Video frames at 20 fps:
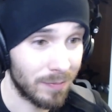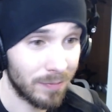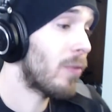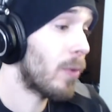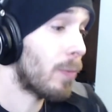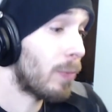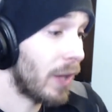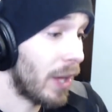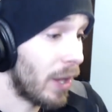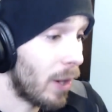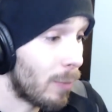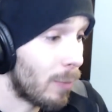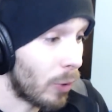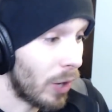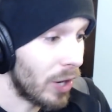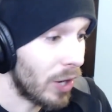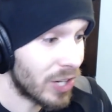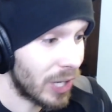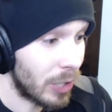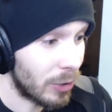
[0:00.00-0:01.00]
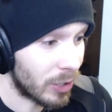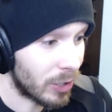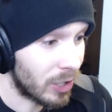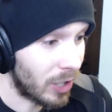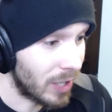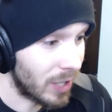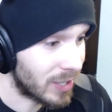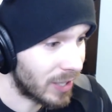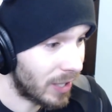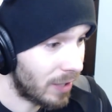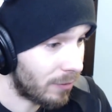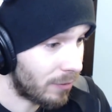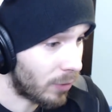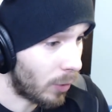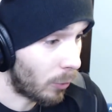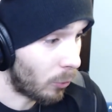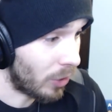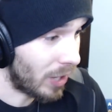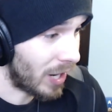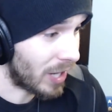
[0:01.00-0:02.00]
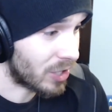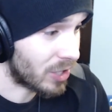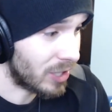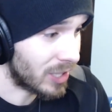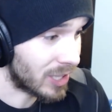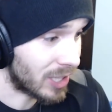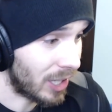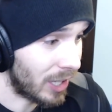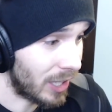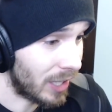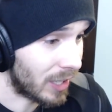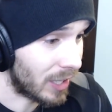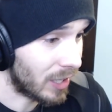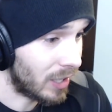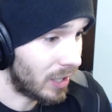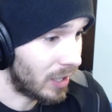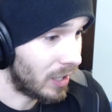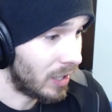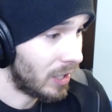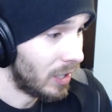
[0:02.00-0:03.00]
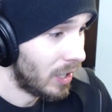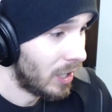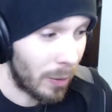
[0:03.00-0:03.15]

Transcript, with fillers: Do you ever plan on branching out your content from reactions like uh,